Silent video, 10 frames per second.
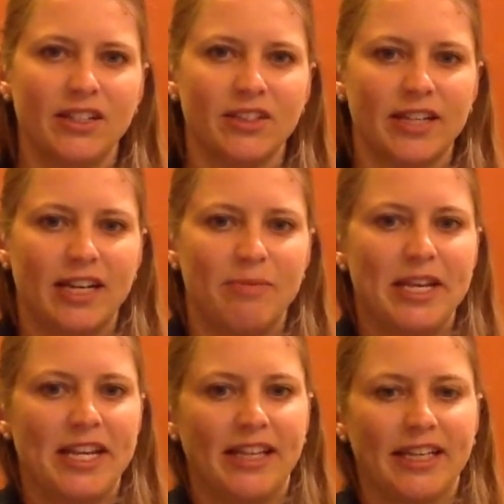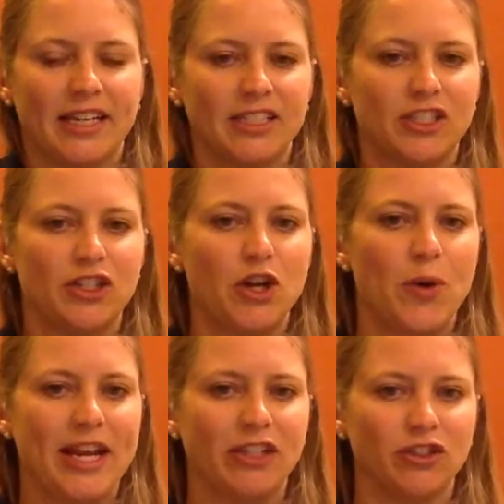I'm kind of making like a snow
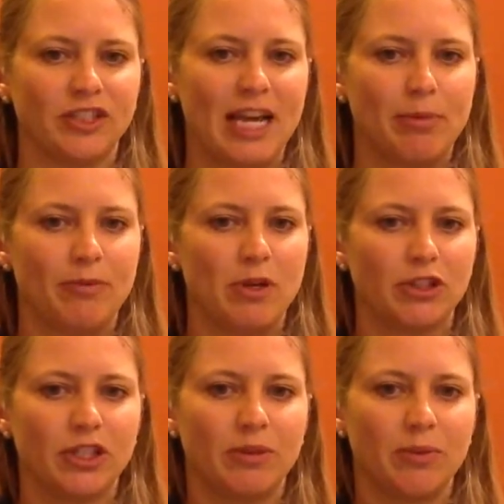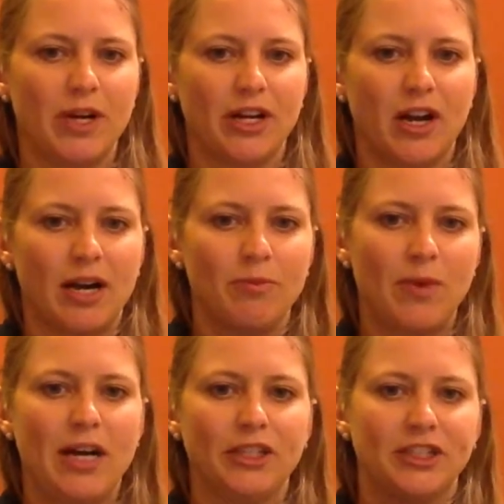angel type of motion with one arm
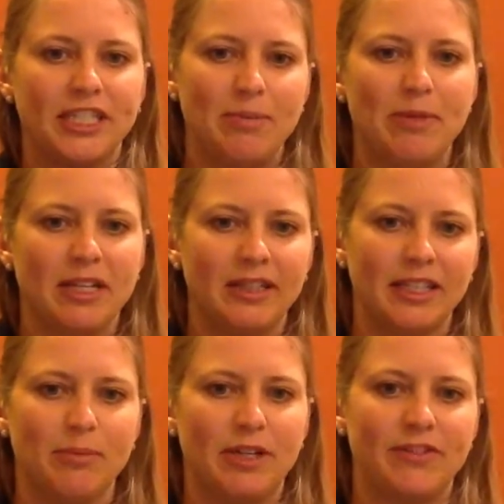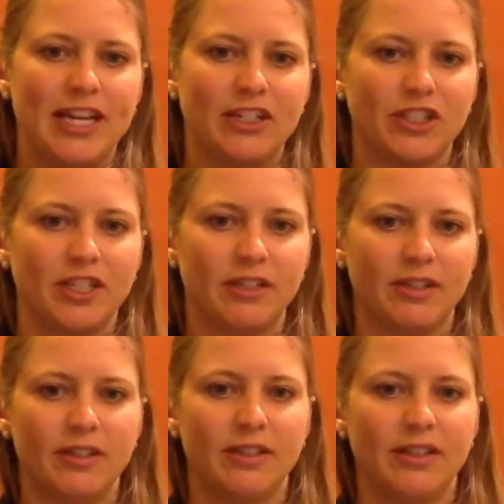while you're keeping a little bit of tension
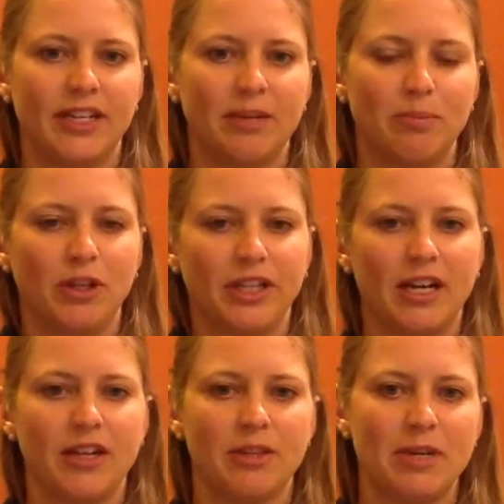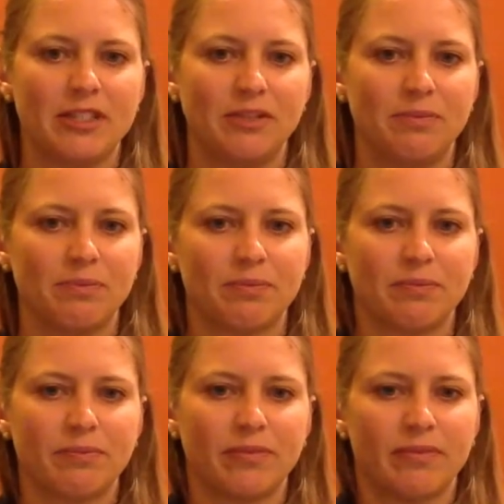there pulling on the muscle.
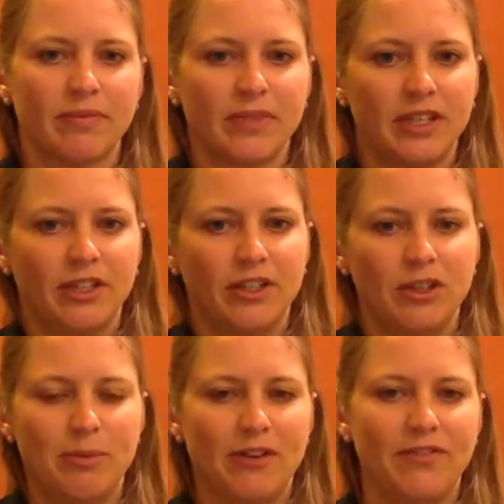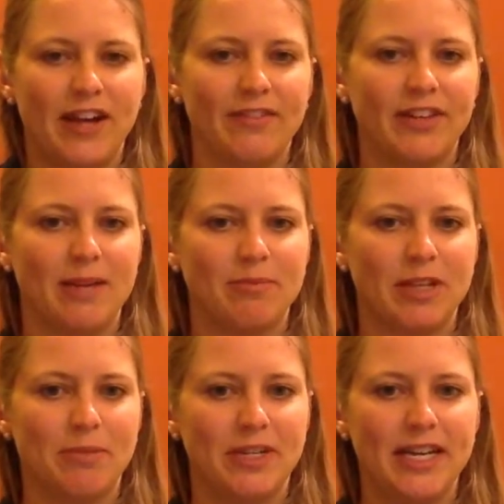Do about 5 times
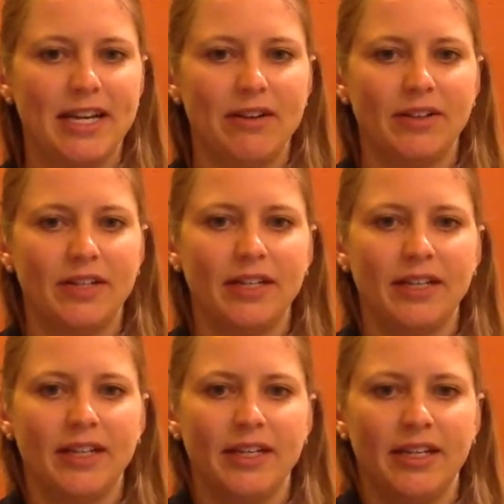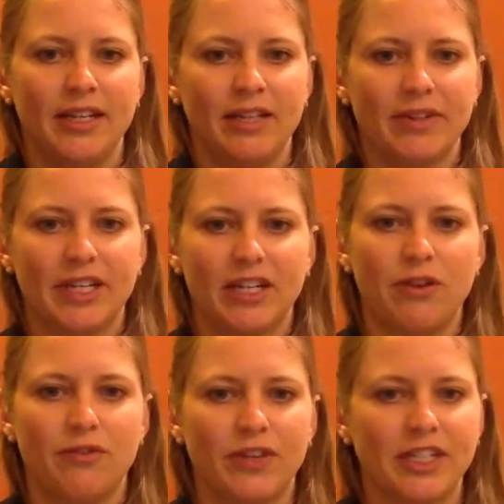up and down, and then we're going to
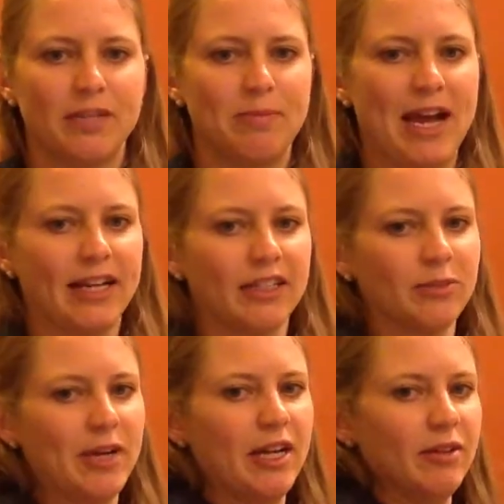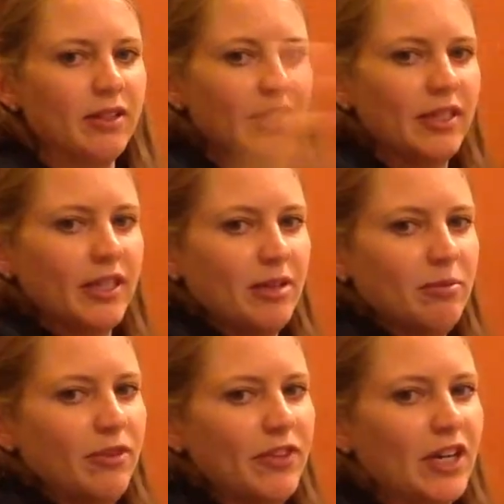go front to back as well.
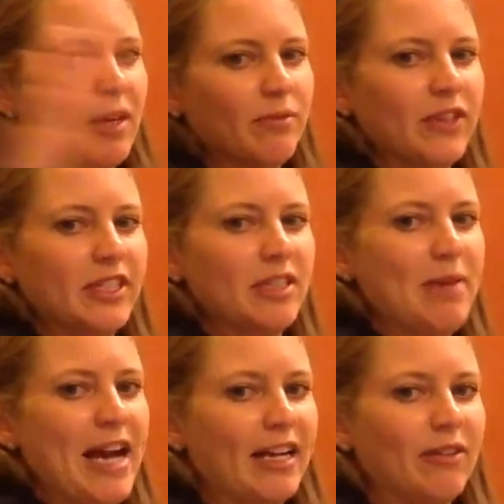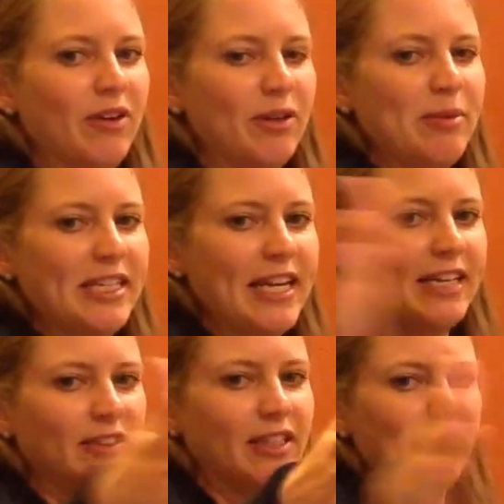Moving the arm front to back while we maintain
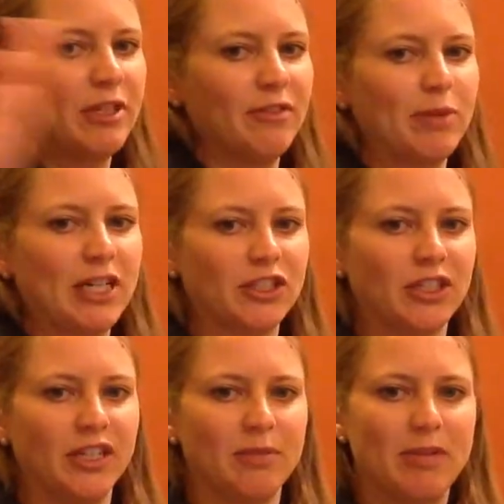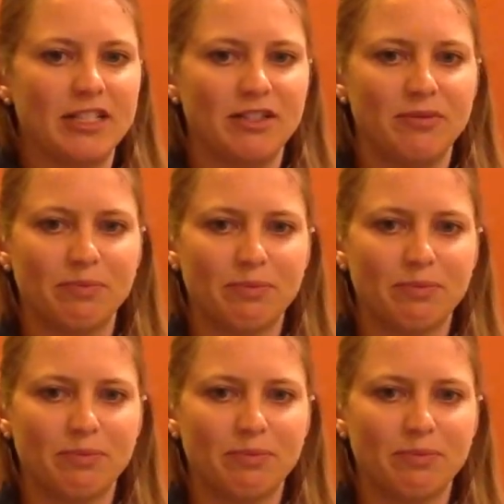a little bit of pressure on the muscle.